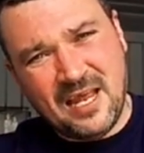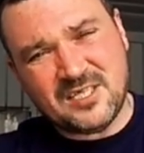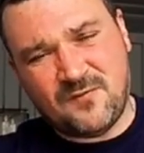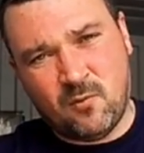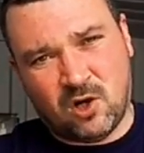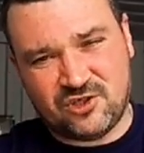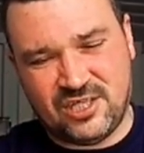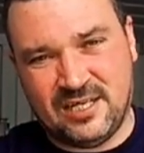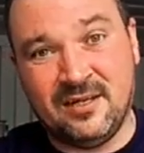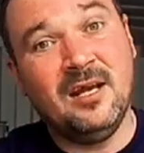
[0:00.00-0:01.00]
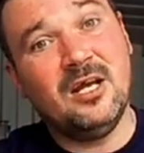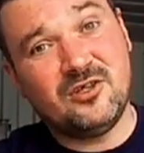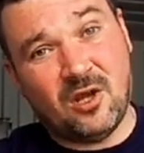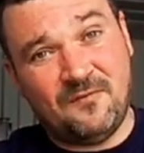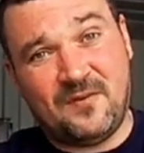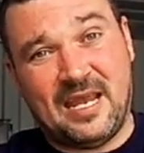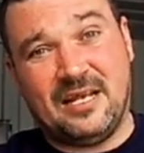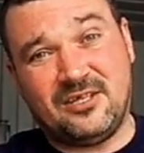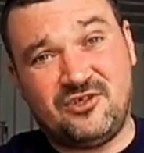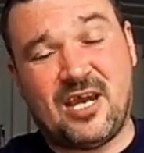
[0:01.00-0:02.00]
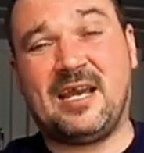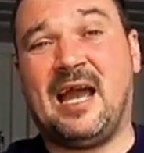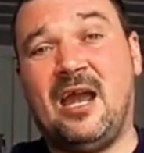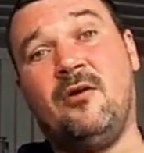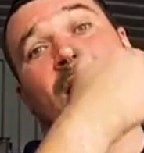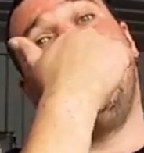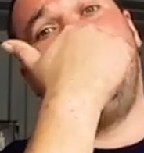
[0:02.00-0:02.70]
Thanks for watching. Don't forget to check out